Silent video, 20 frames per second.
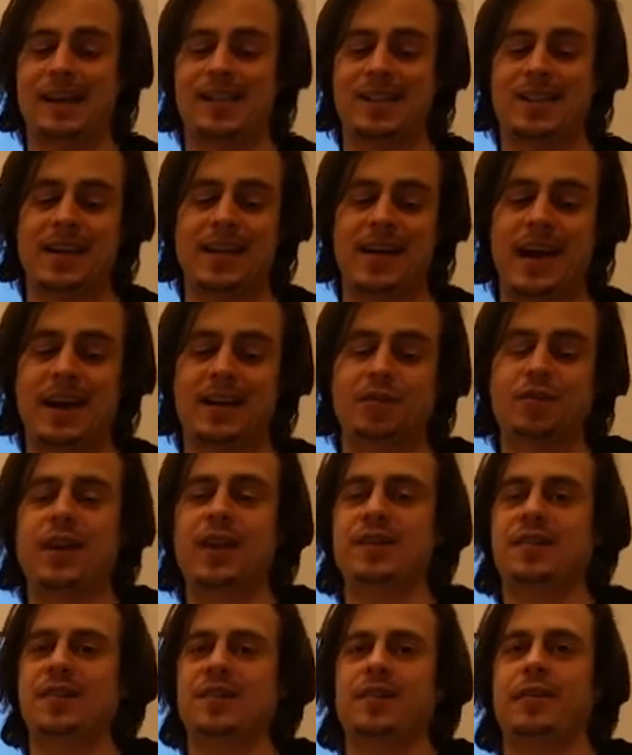extent, I
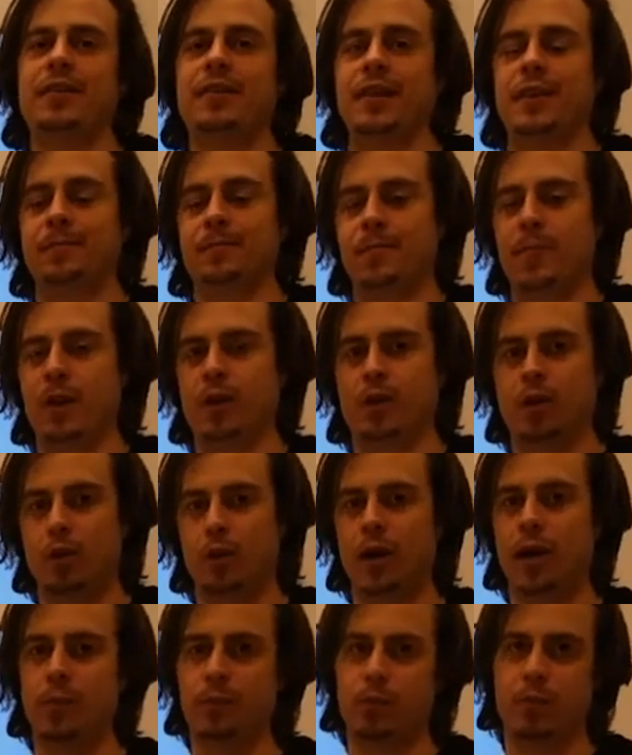tried starting a
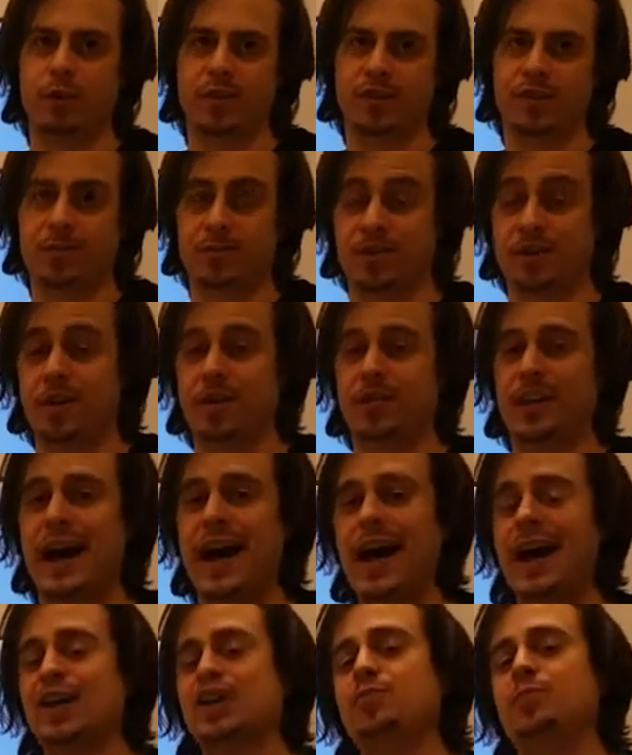co-op once. It was called the
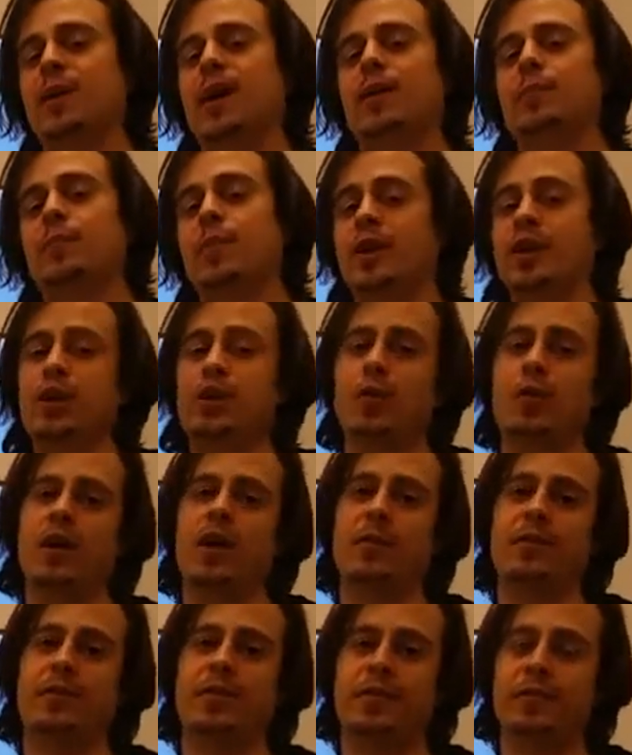Occupy Money
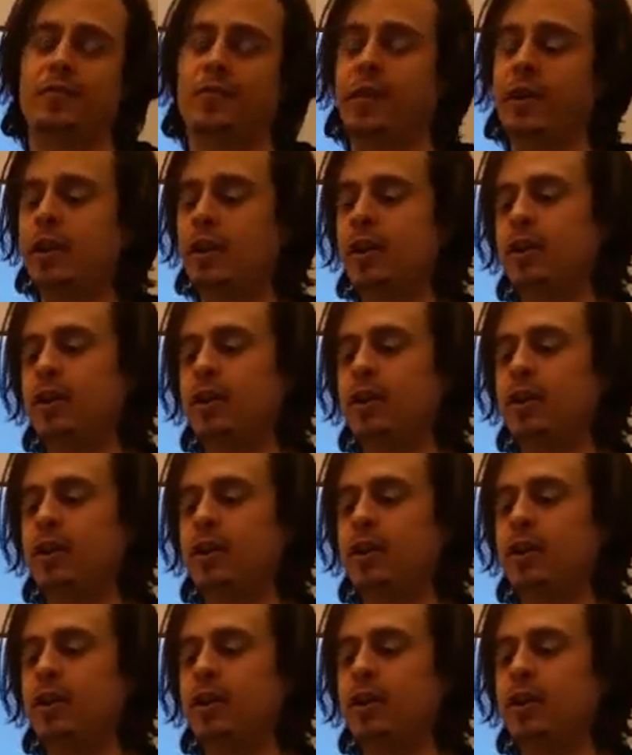Cooperative.